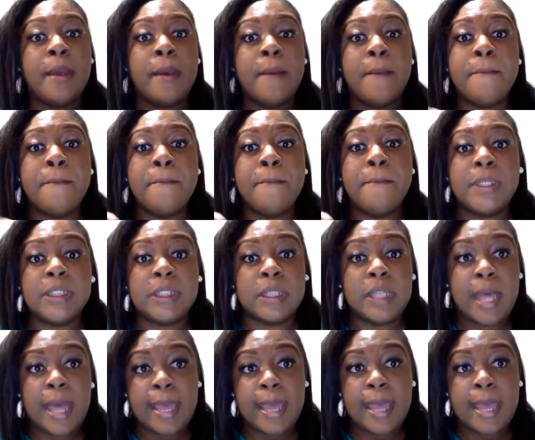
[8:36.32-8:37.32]
But the
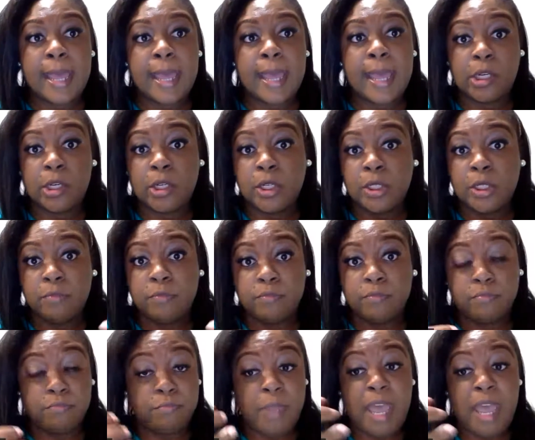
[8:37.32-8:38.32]
clients that are
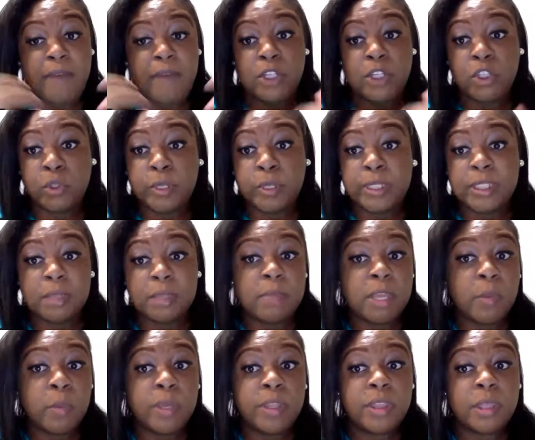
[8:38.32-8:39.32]
having trusted me
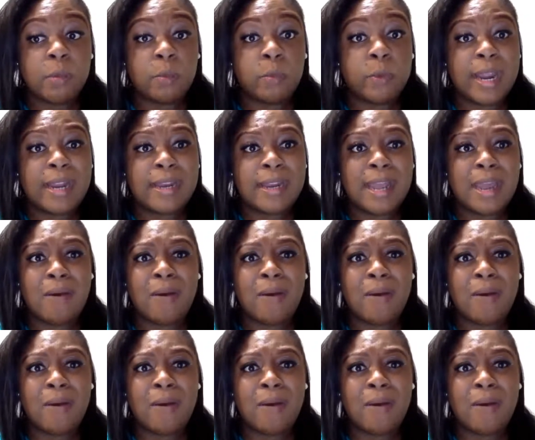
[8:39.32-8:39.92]
with them right now,